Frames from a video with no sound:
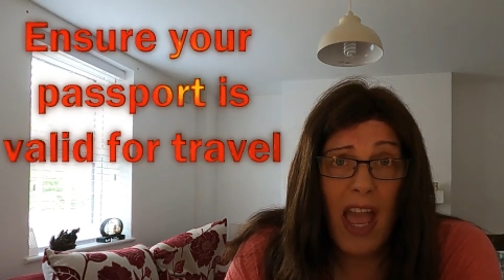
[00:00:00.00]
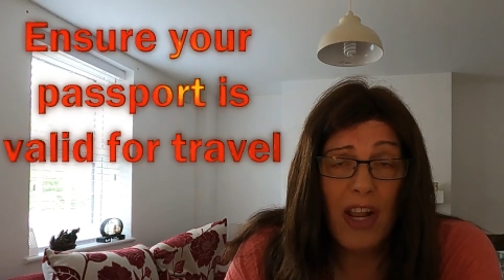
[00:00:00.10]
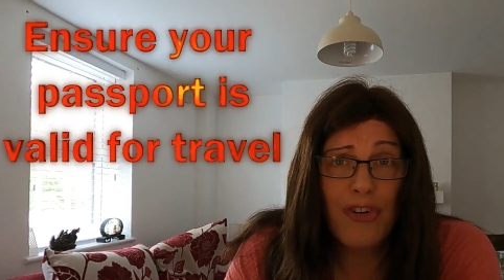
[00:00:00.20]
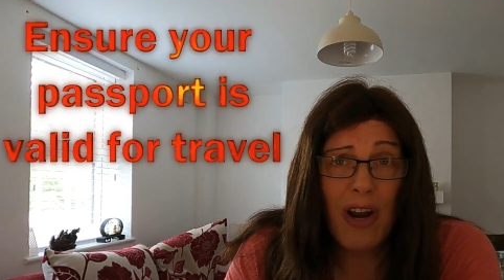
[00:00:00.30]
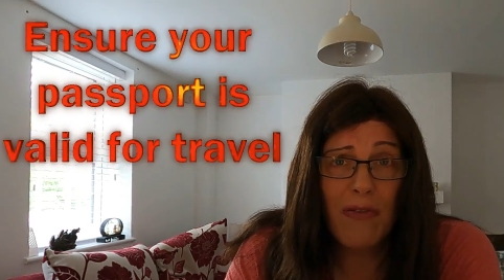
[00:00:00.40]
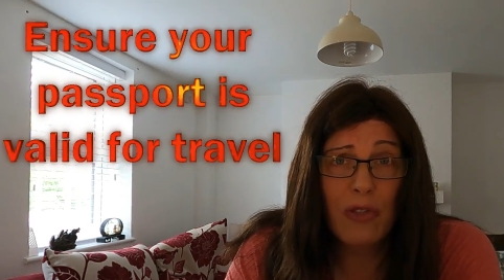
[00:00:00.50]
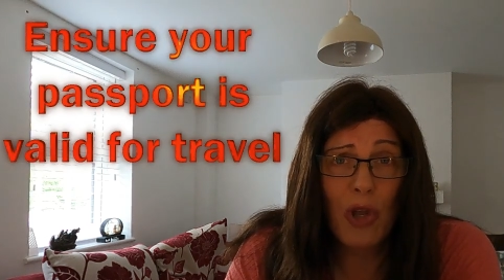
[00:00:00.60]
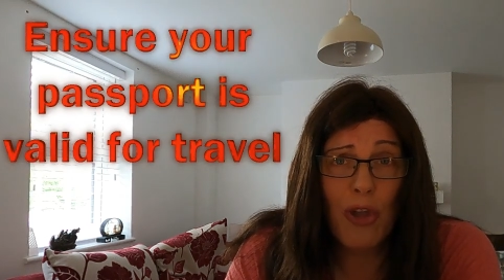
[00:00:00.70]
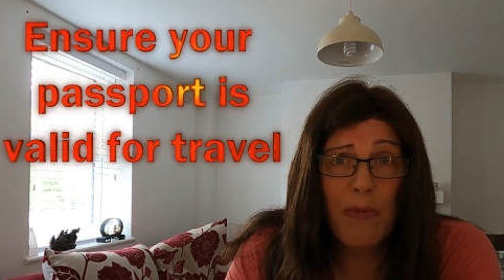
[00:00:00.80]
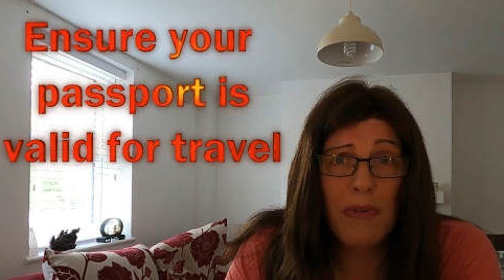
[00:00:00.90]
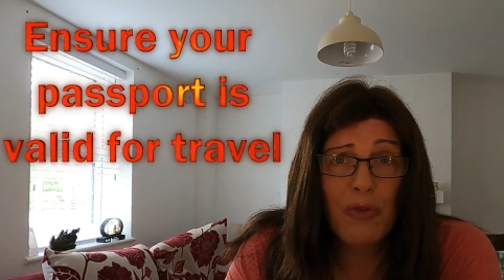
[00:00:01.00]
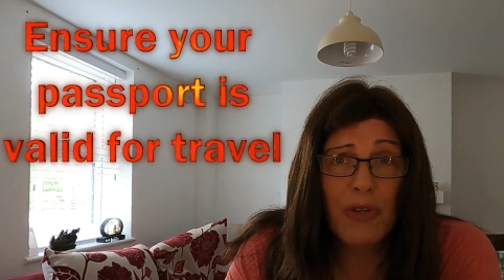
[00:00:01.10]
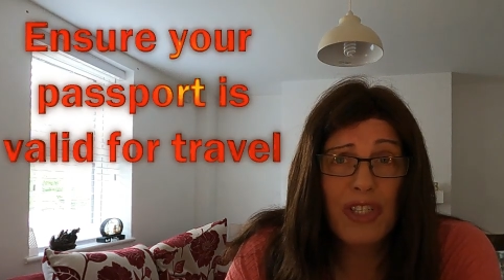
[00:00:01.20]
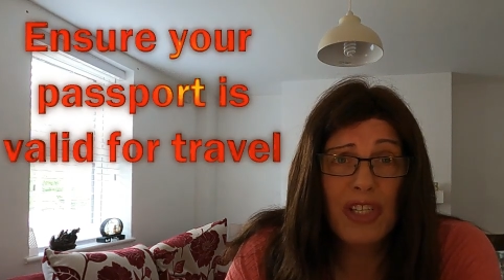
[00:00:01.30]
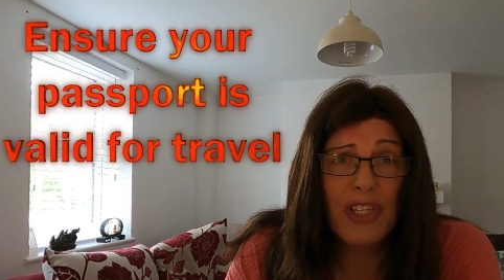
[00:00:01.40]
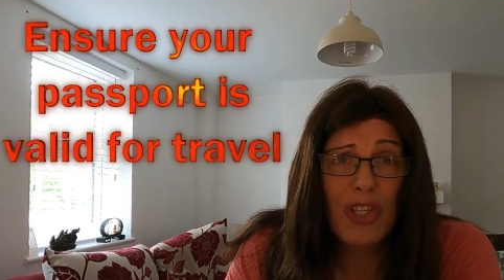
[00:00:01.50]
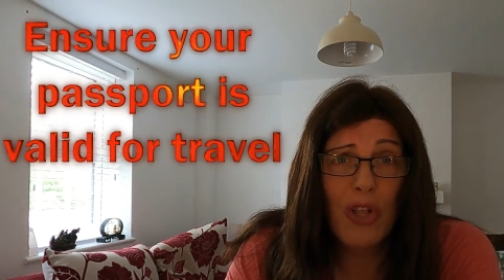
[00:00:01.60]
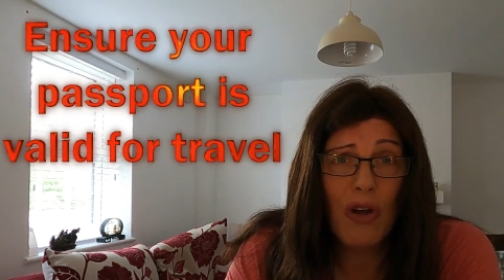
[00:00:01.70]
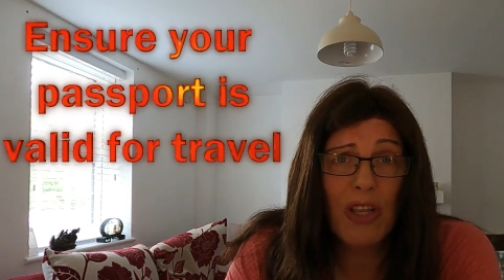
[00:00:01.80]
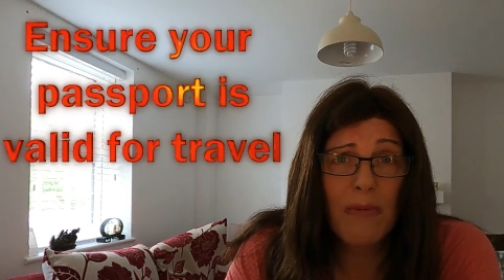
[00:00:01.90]
A travel document which does
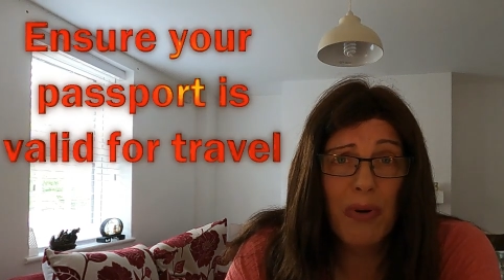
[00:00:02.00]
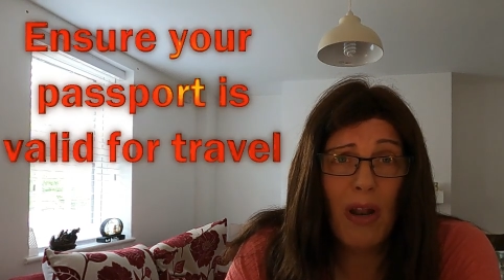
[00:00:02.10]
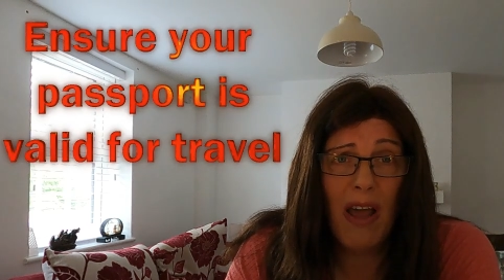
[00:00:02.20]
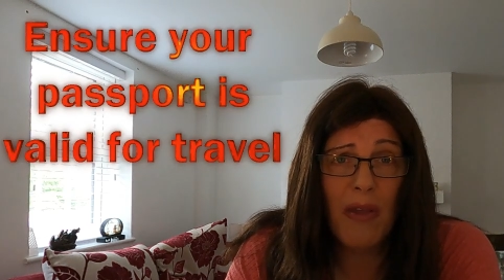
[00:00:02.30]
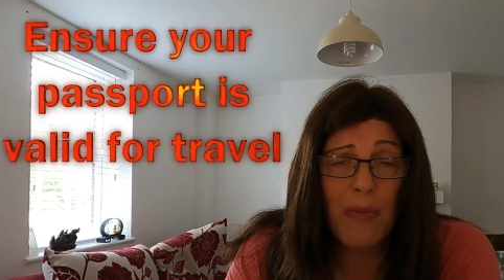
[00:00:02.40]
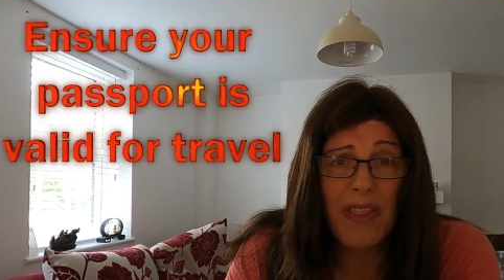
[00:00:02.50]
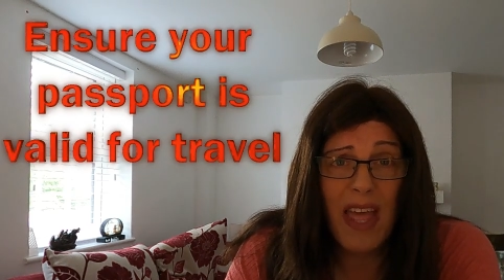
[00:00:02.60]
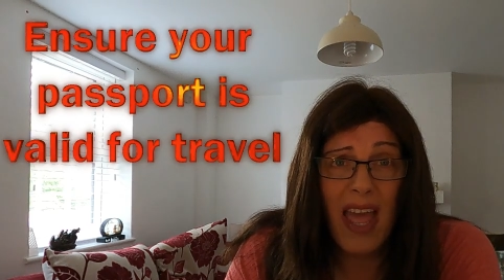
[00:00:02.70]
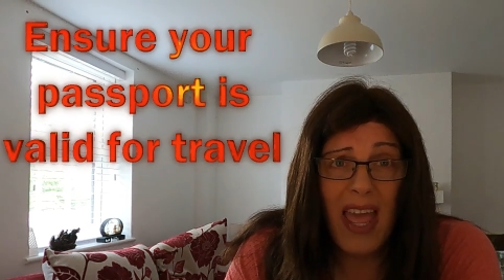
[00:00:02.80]
not comply with